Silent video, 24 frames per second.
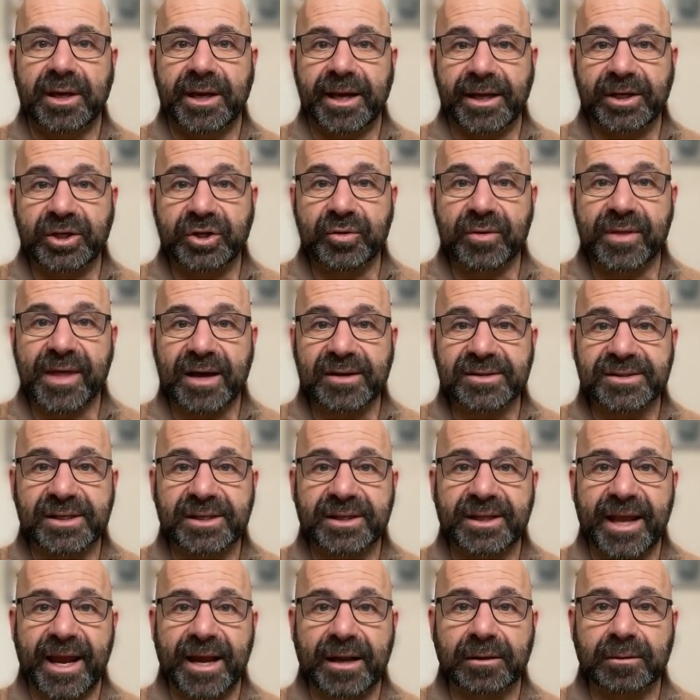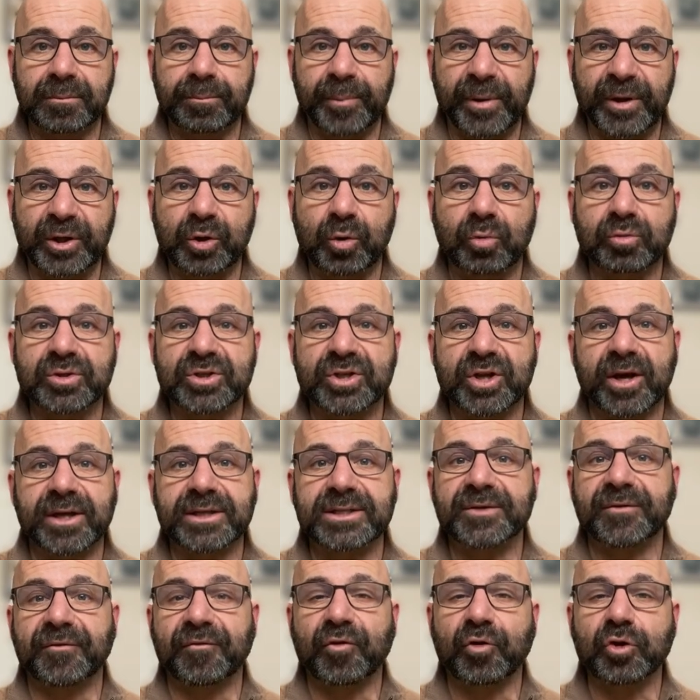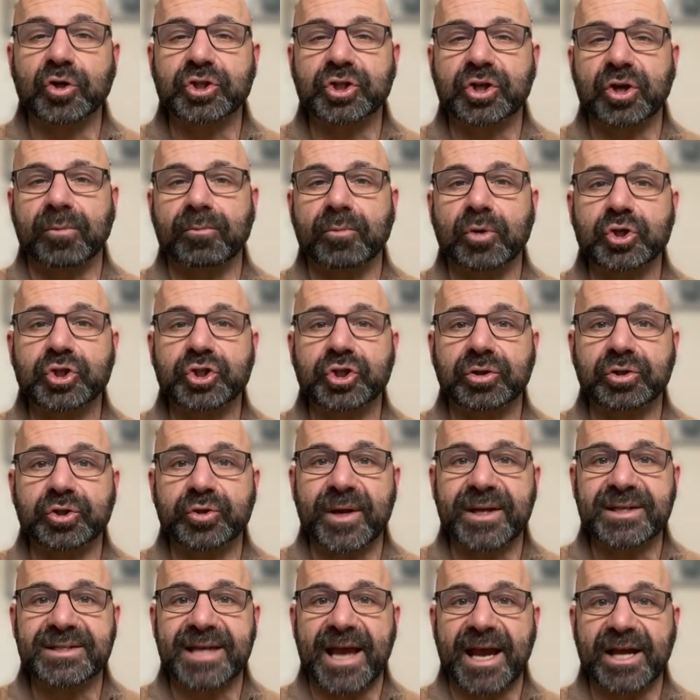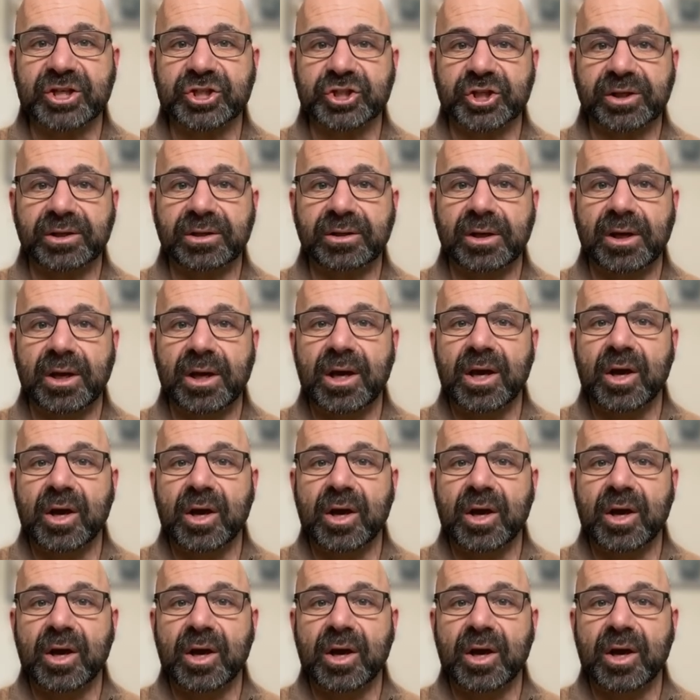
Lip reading: In 2010, Bitcoin saw its first commercial transaction